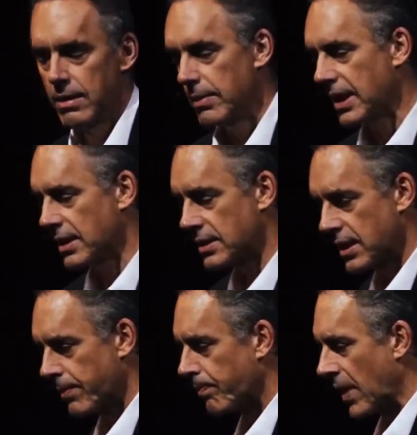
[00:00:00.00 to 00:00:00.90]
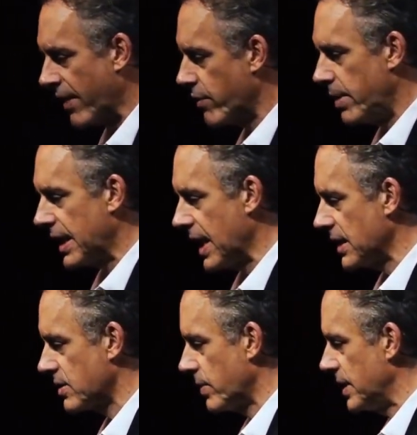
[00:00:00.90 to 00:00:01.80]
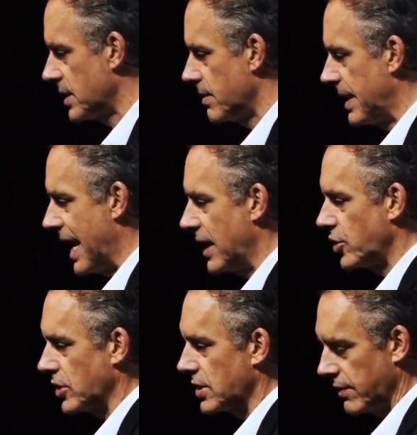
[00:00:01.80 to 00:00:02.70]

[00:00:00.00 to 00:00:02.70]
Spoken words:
because everybody has a reason to be anxious.